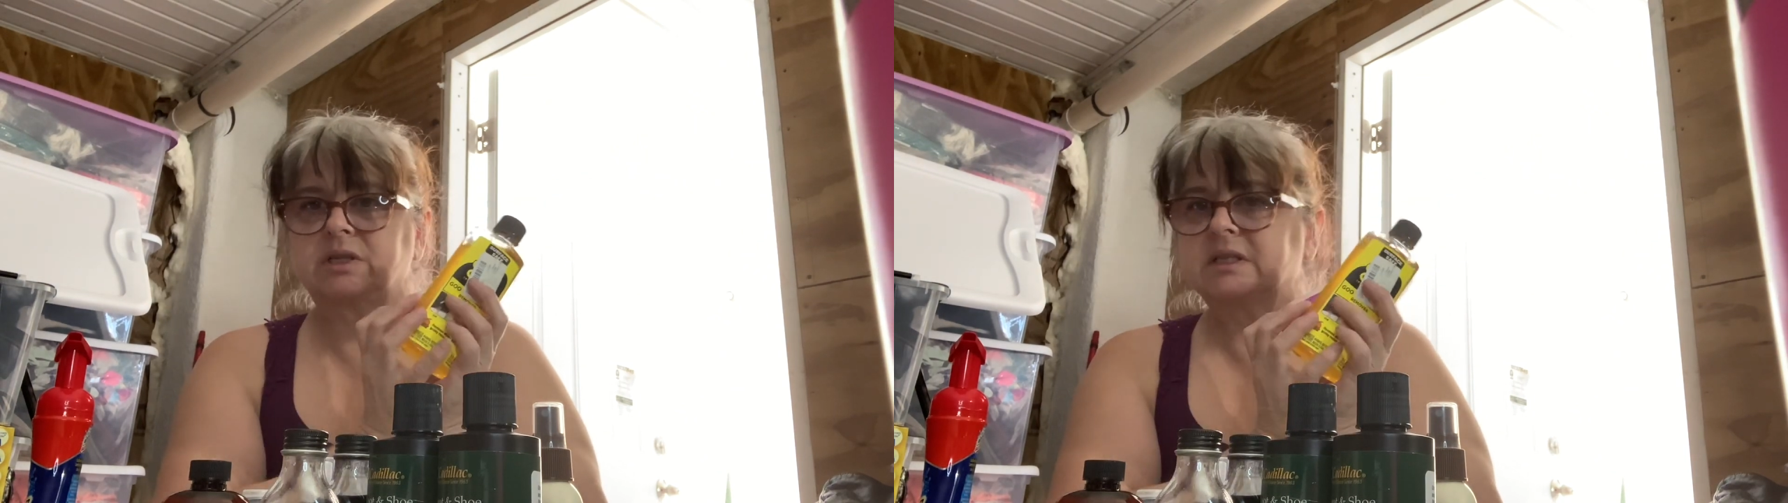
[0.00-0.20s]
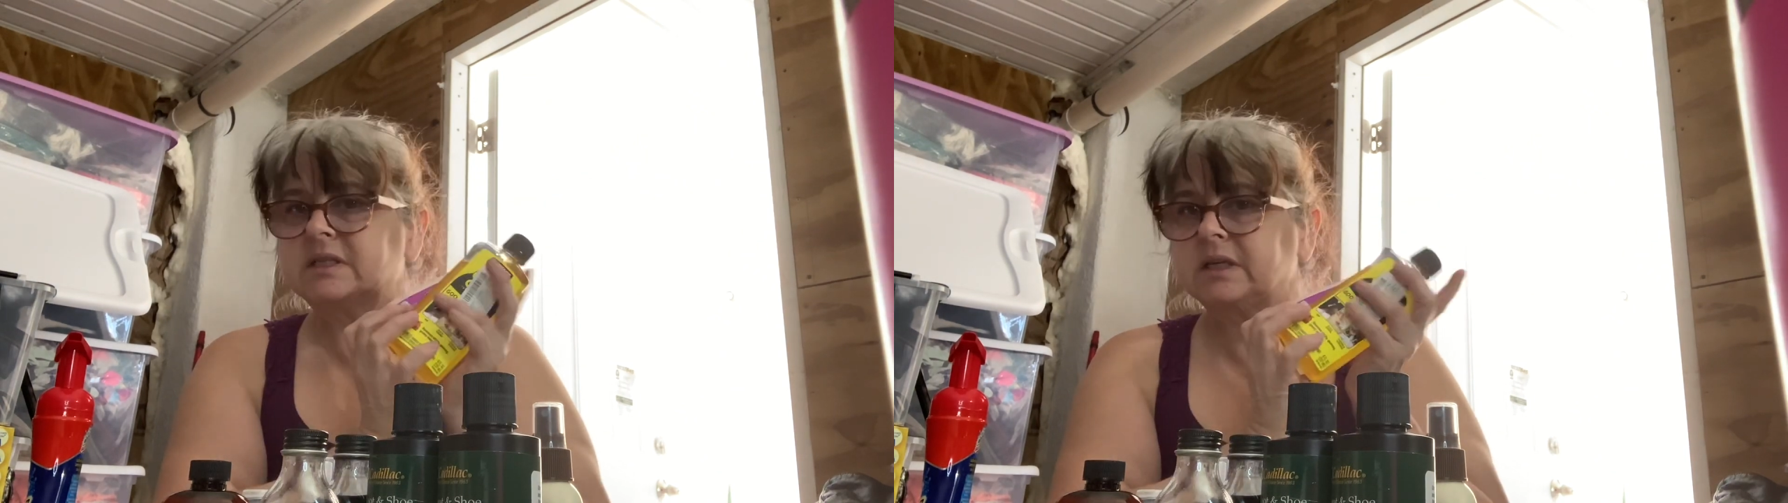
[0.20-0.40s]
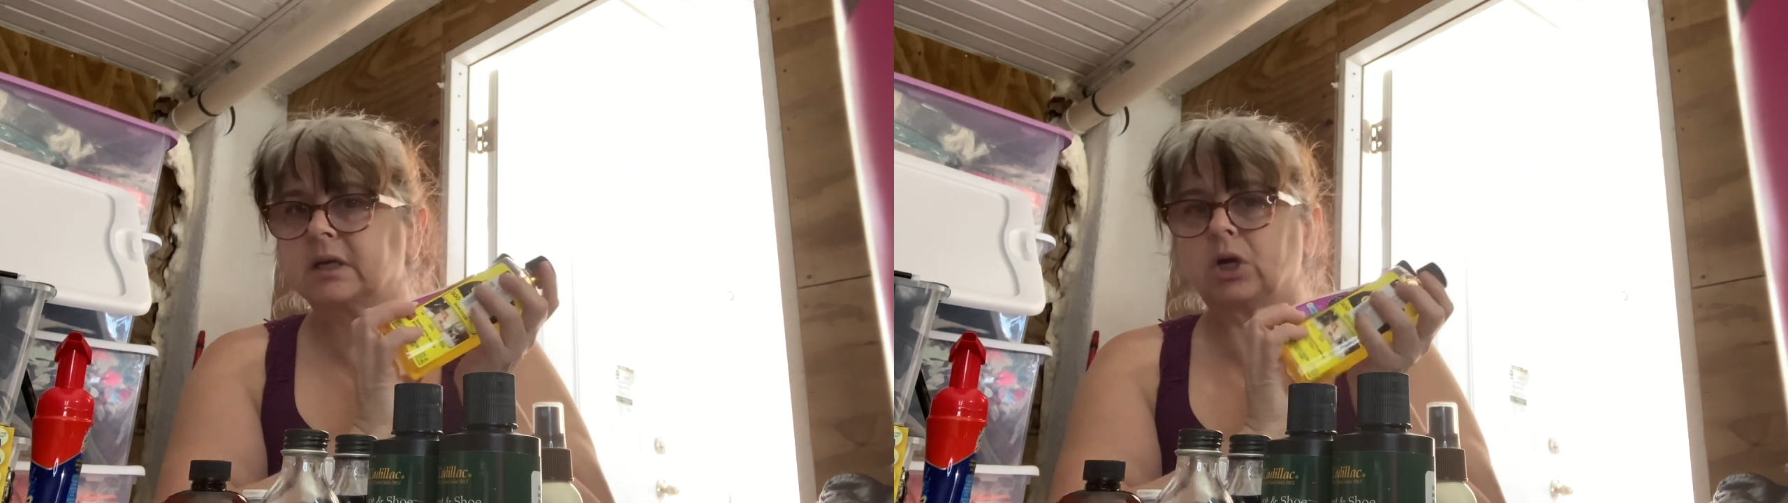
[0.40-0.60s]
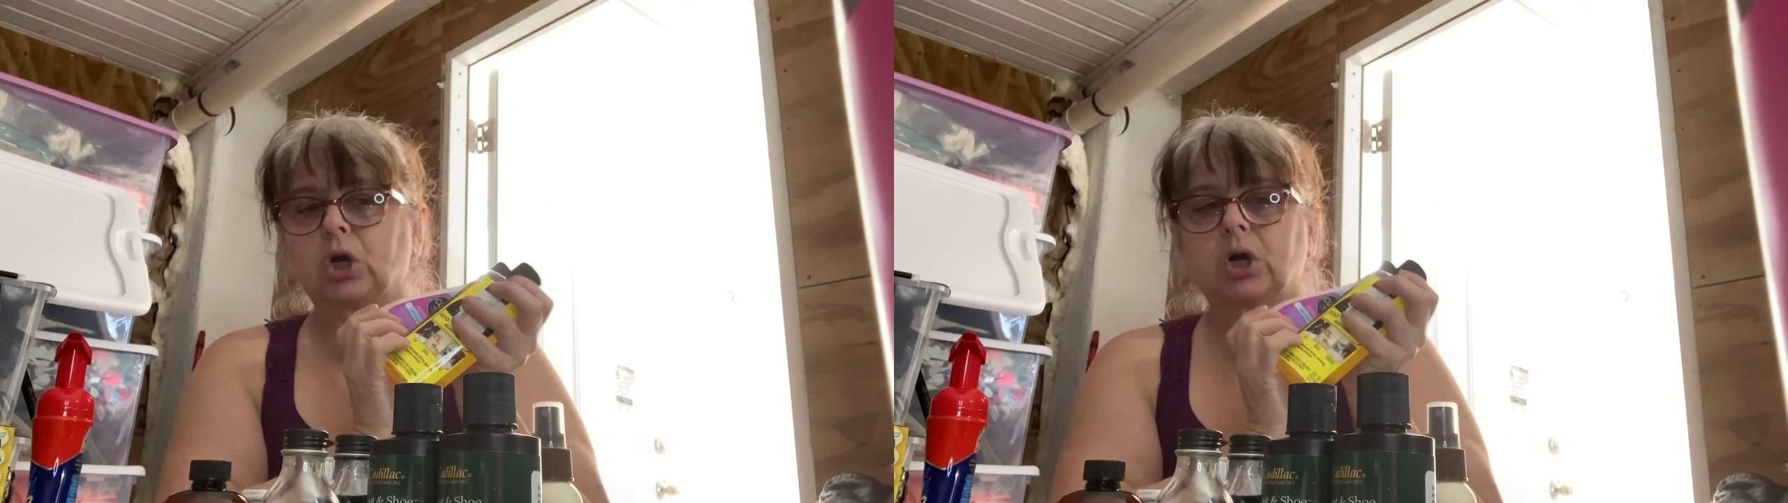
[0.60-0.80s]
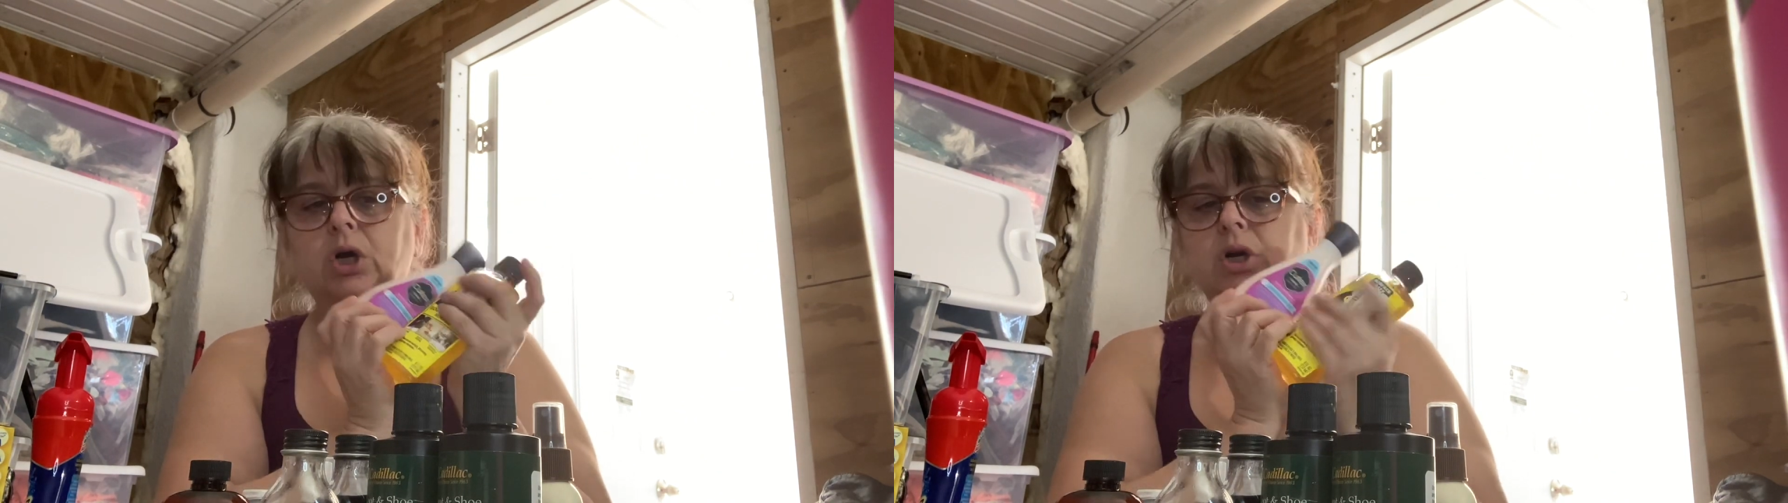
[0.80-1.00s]

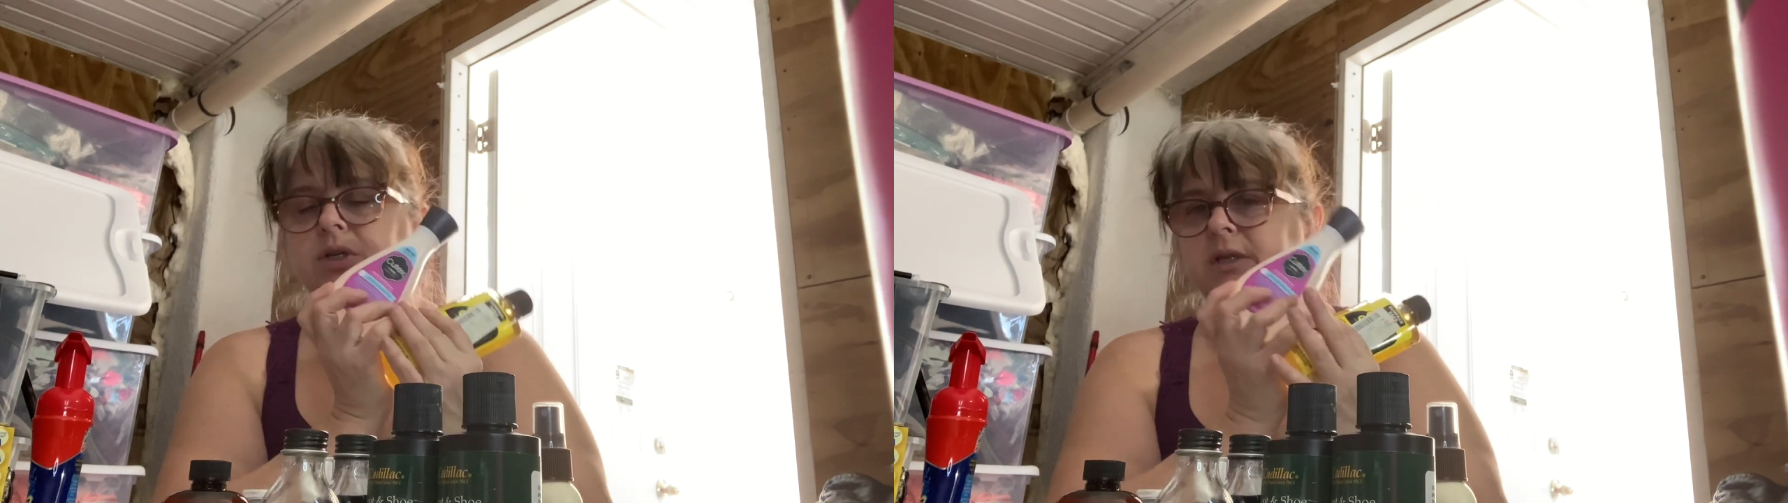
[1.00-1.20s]
stickers